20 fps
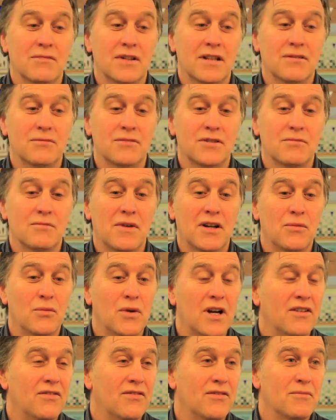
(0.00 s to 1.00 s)
Well, it was my
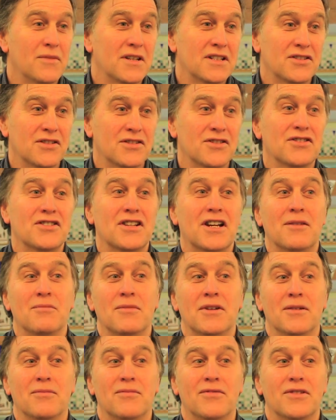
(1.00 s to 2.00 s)
wife and my son signed
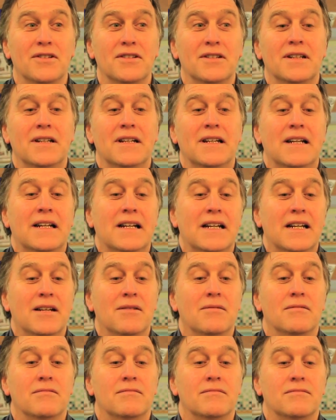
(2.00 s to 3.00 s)
me up for it
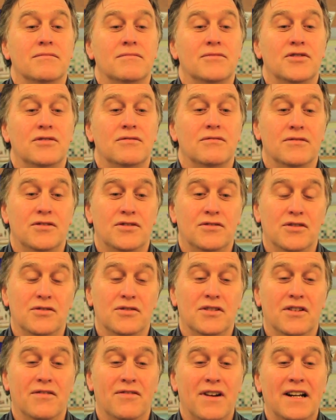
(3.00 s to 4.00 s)
due
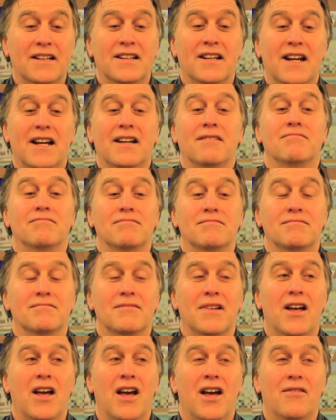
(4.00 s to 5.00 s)
to the fact that I
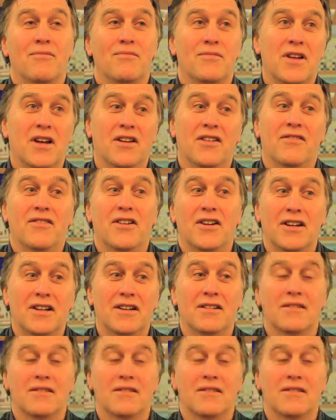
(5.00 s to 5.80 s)
am not a very,